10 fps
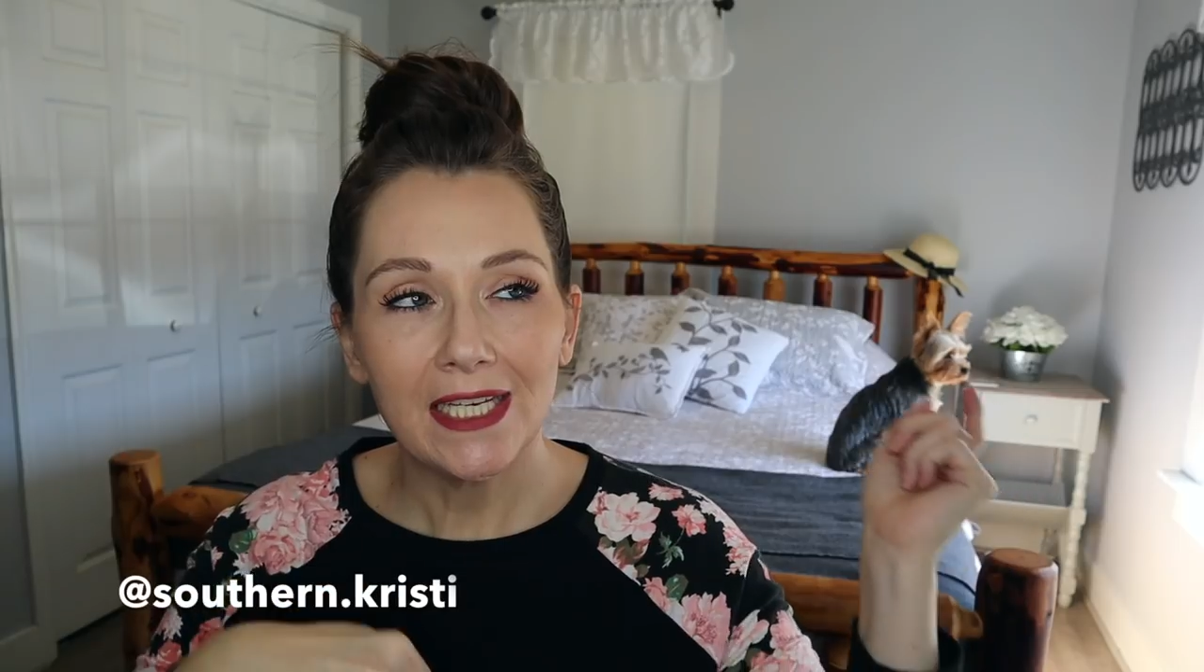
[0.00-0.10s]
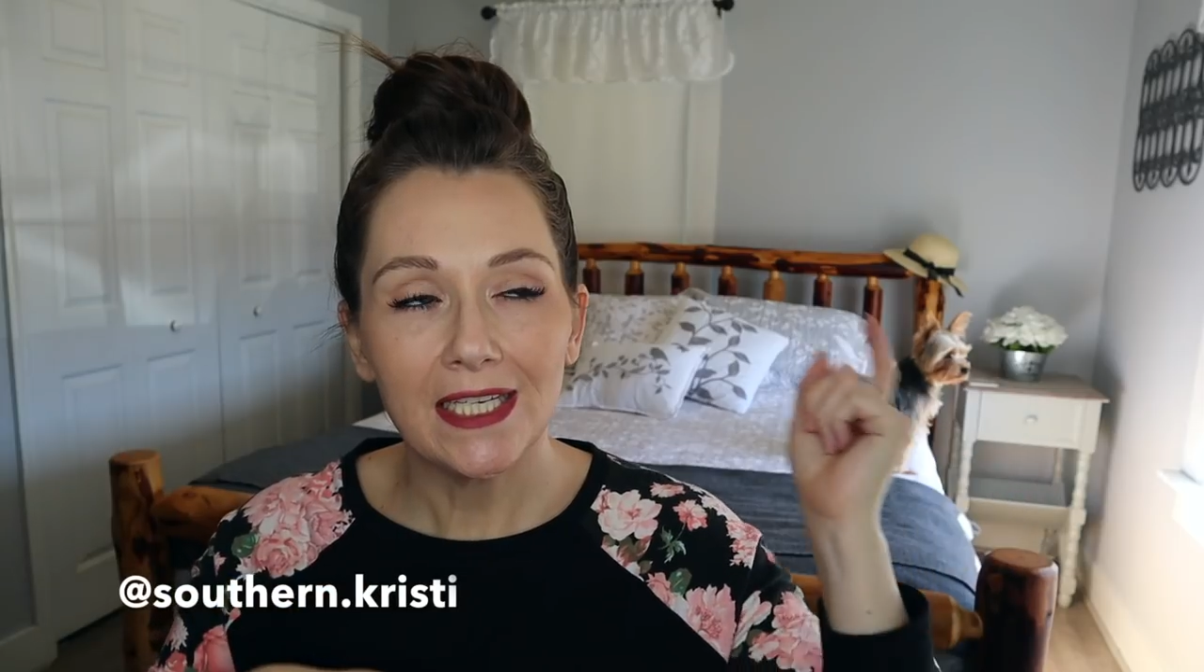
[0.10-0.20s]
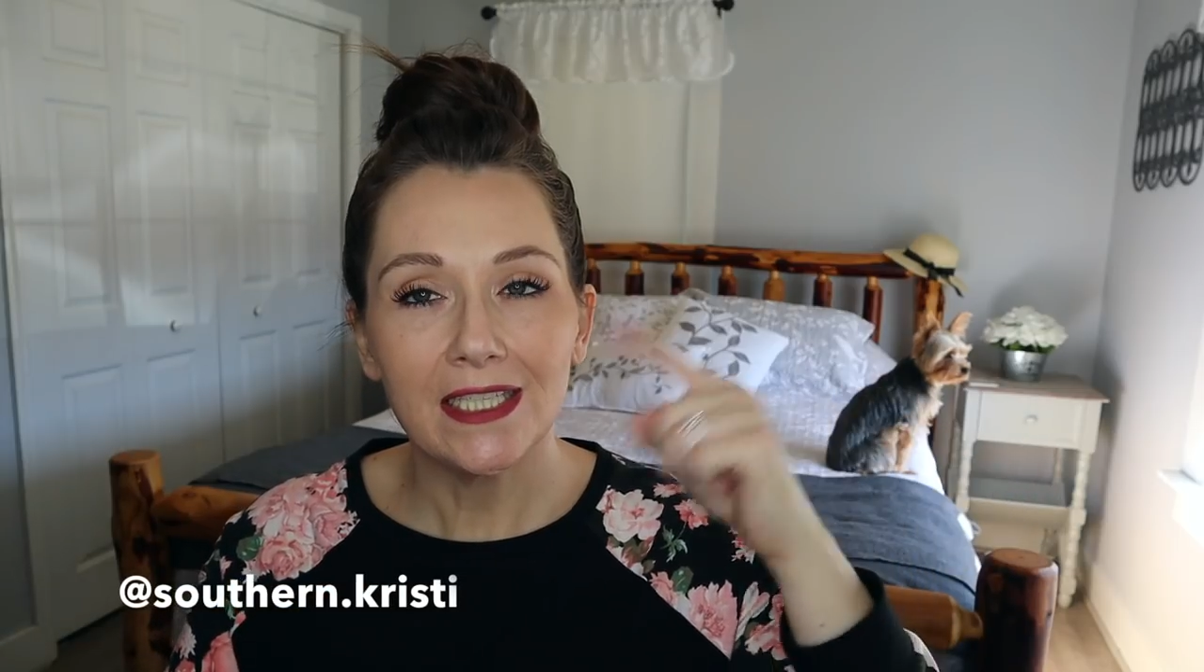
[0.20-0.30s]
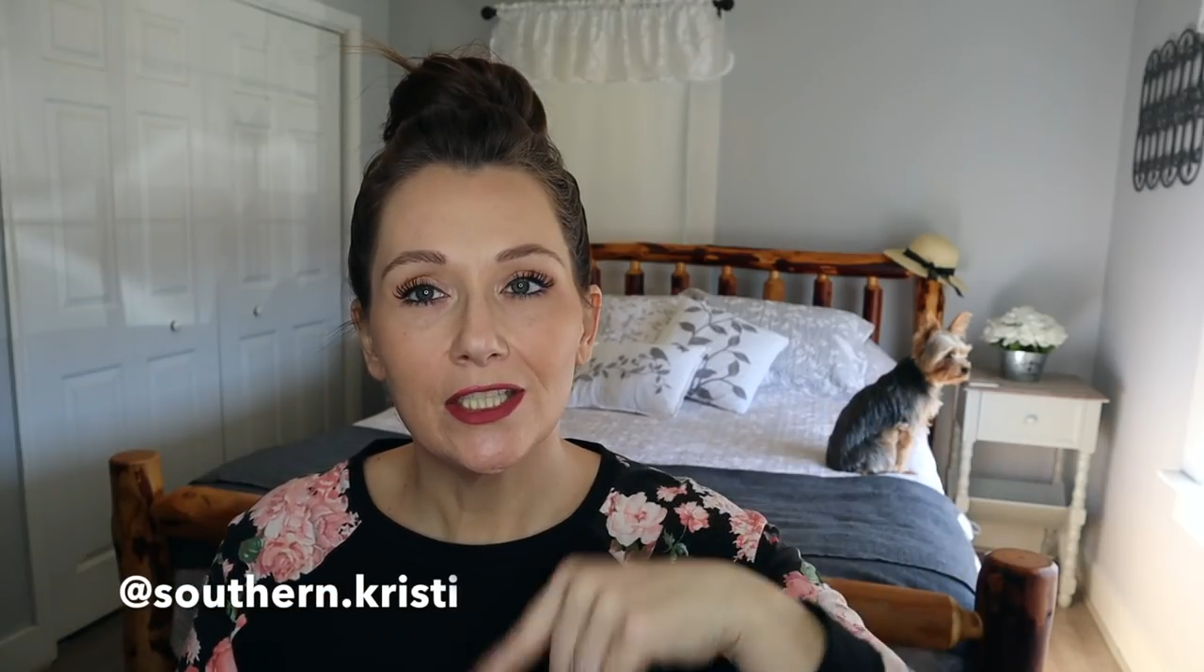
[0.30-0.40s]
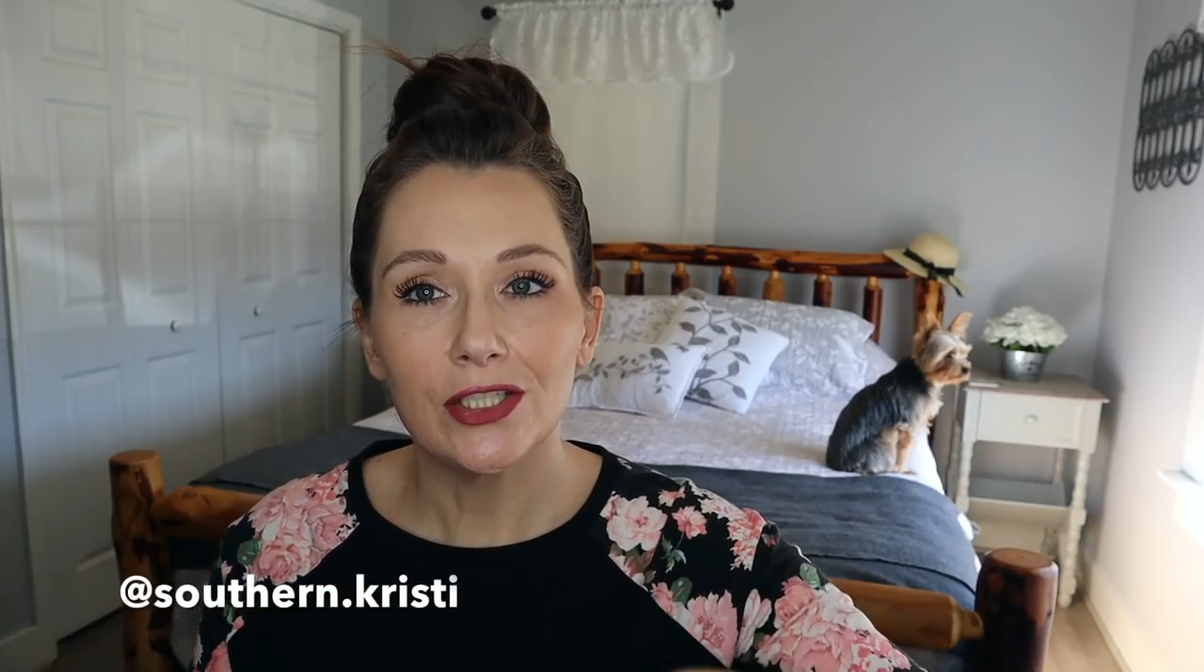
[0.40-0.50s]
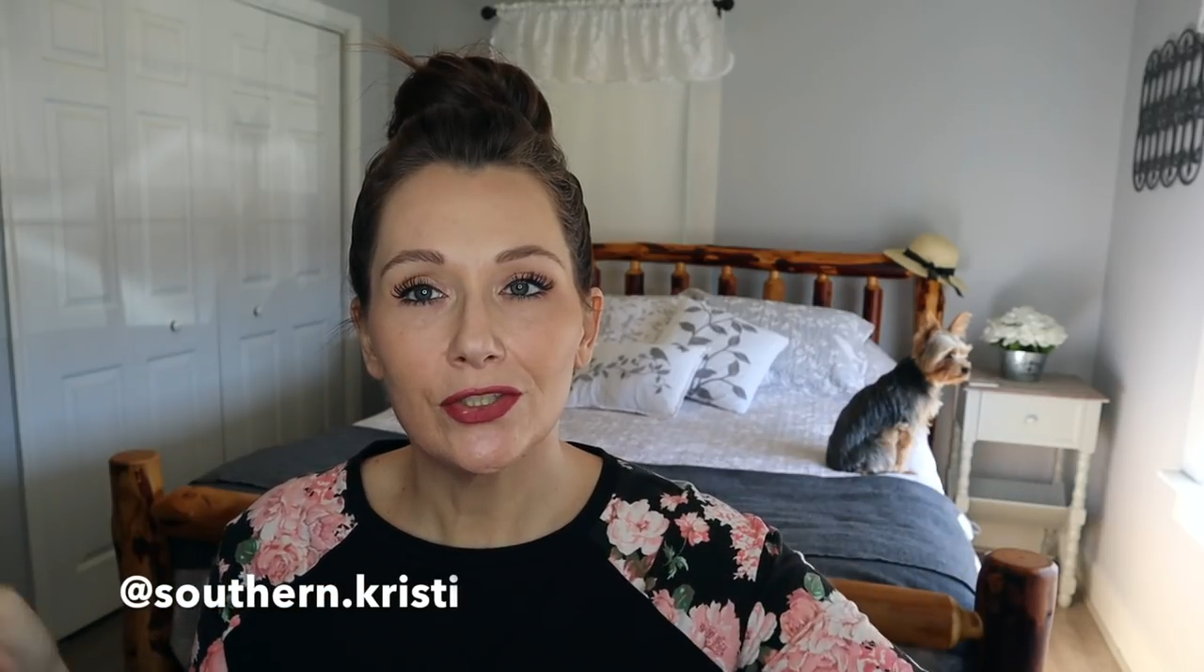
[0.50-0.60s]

and in the